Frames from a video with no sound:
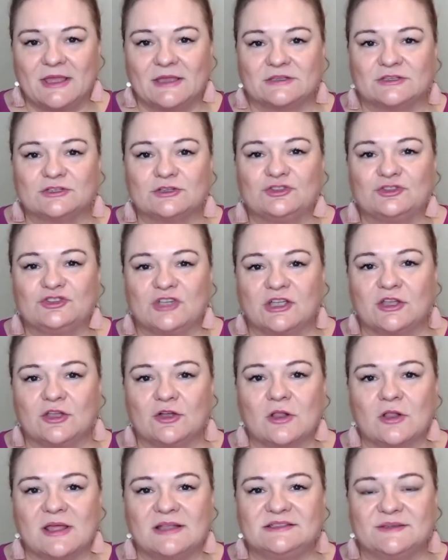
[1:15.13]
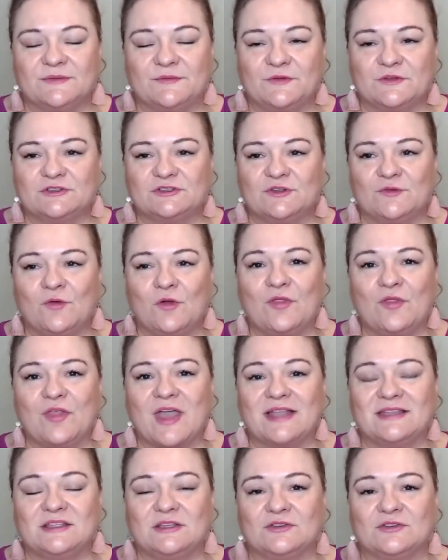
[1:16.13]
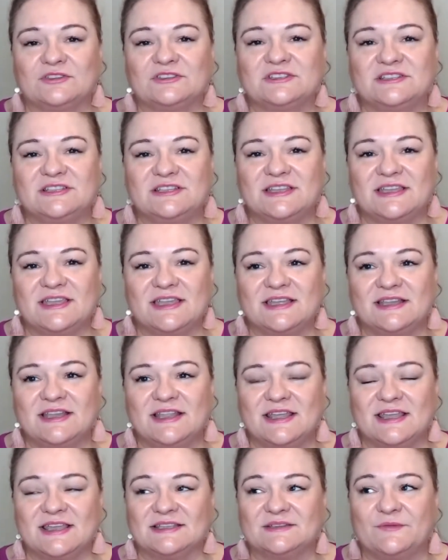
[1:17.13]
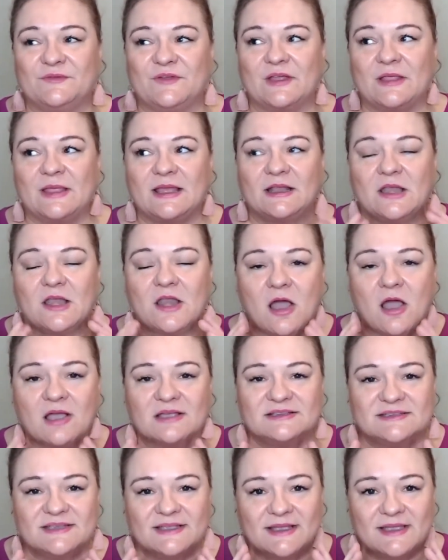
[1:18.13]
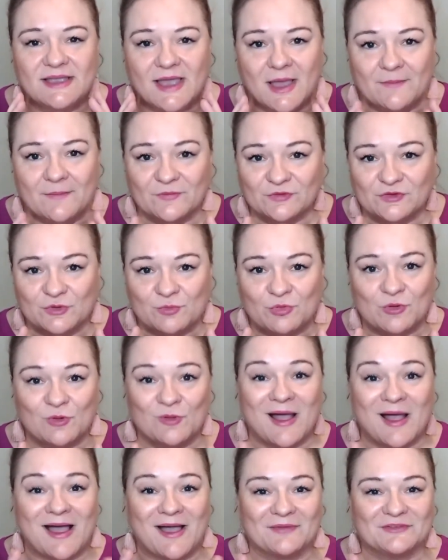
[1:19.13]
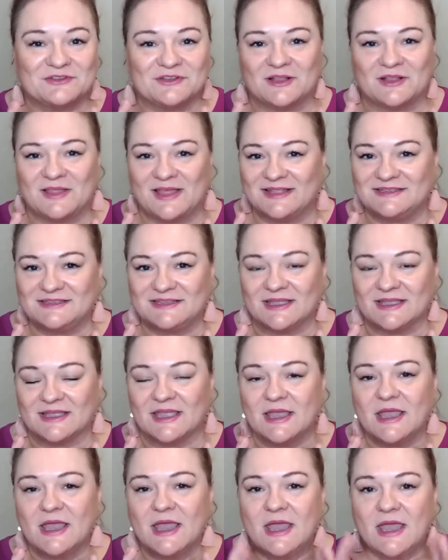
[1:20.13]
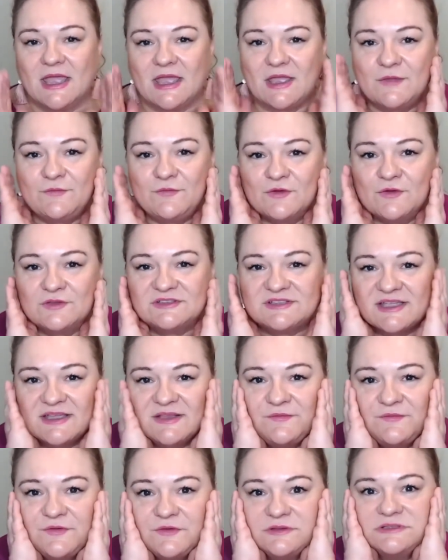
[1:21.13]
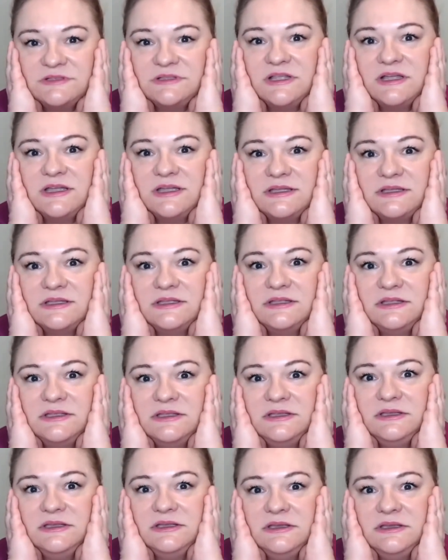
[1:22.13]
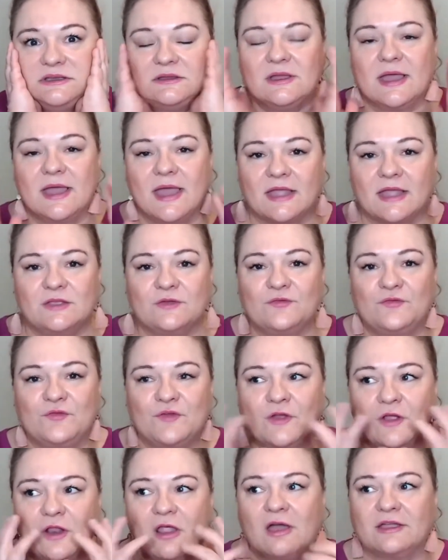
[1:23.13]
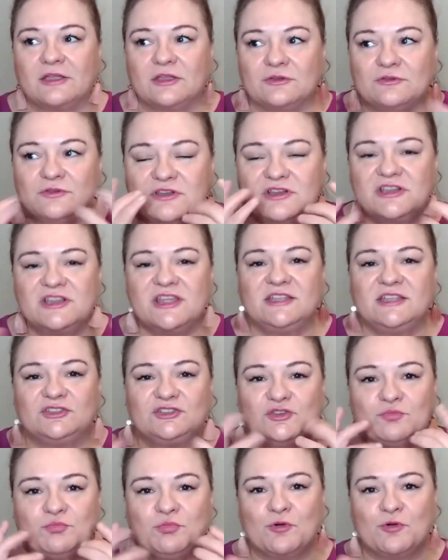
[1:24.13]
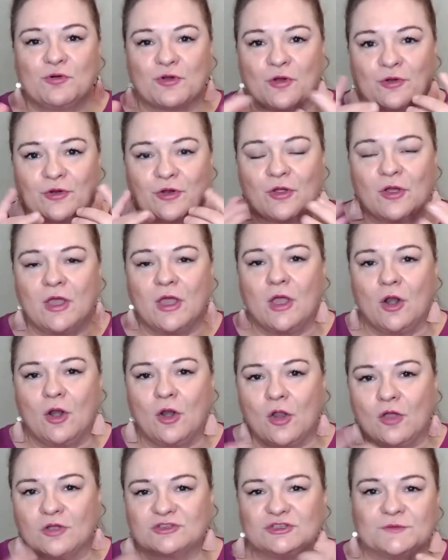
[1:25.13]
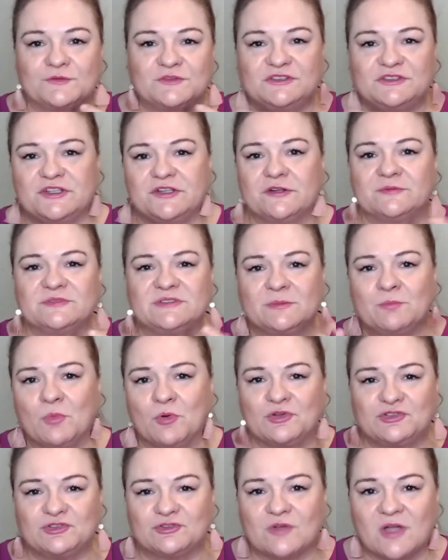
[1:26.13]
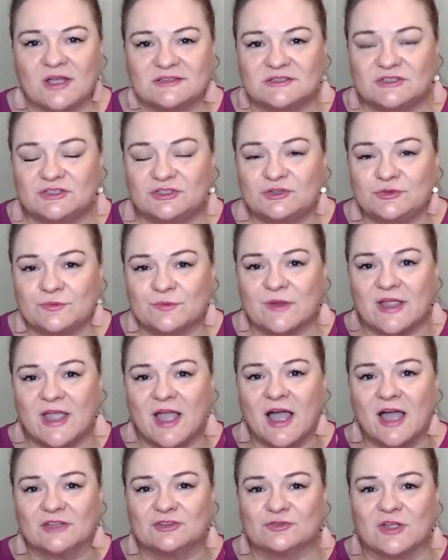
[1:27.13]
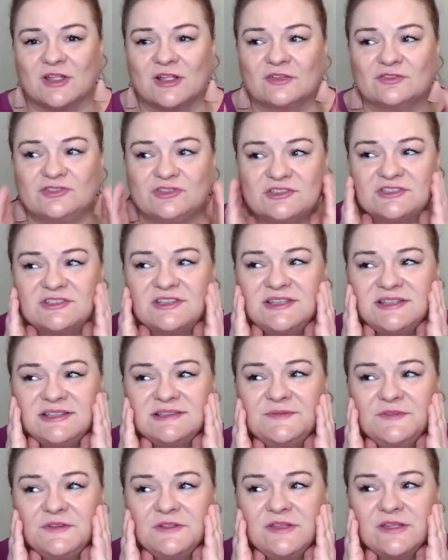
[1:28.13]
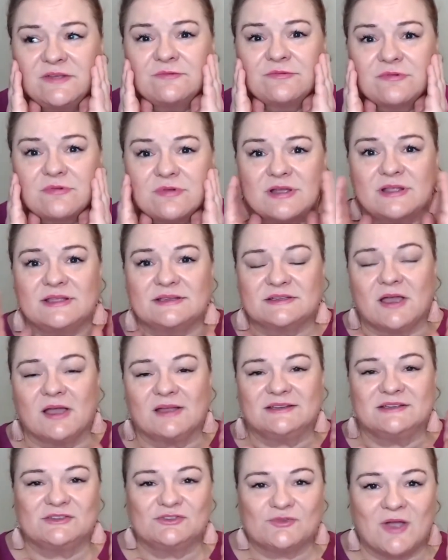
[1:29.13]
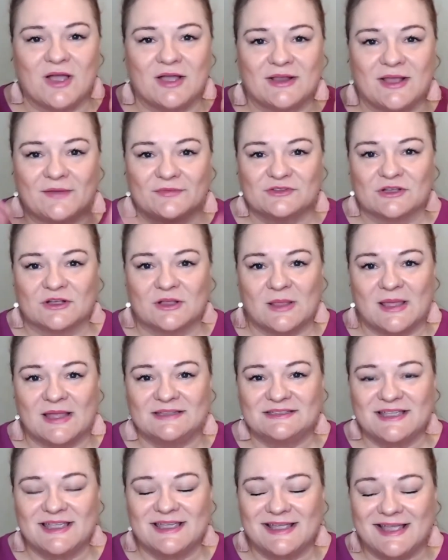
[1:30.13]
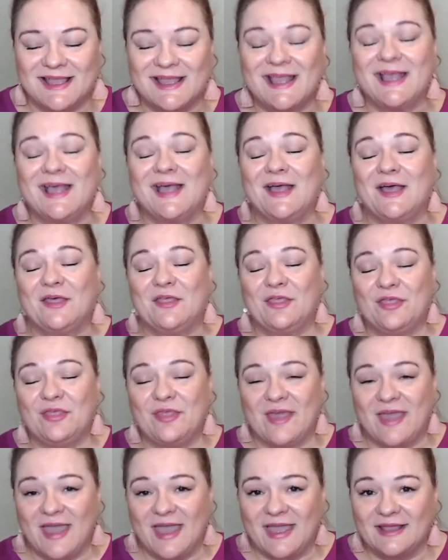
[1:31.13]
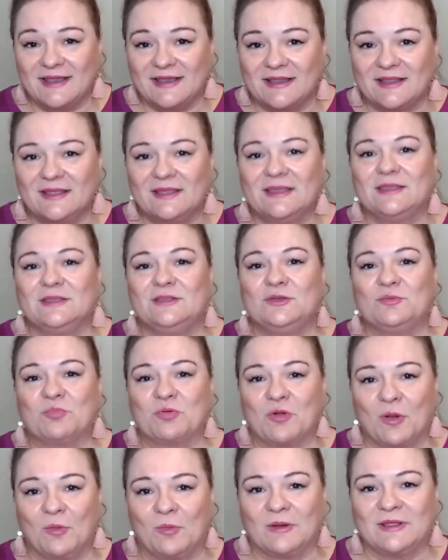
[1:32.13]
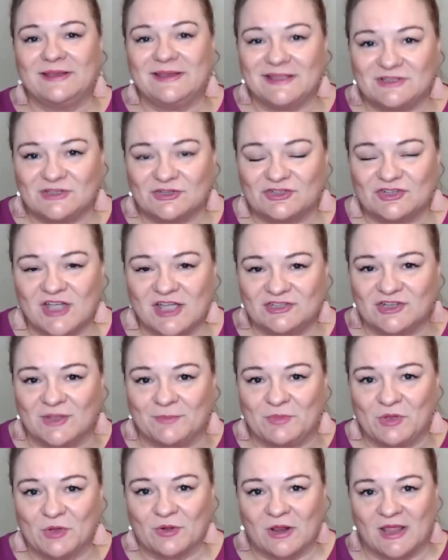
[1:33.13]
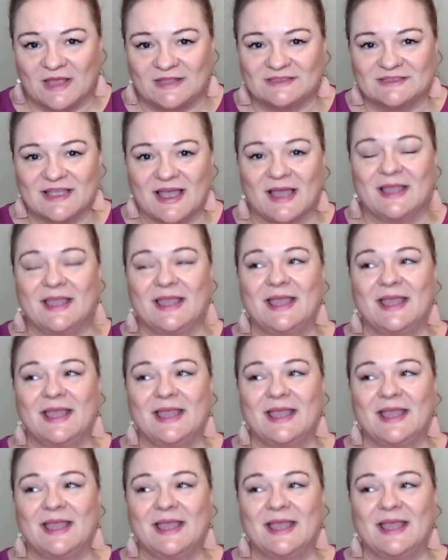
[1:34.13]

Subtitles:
So check your cleanser, first of all, that your skin is feeling nice and comfortable after cleansing. If your skin feels like, and you feel like you need to put on lots of serums and moisturizers to rehydrate because your skin is feeling really tight and dried after cleansing, then you probably need to change up your cleanser.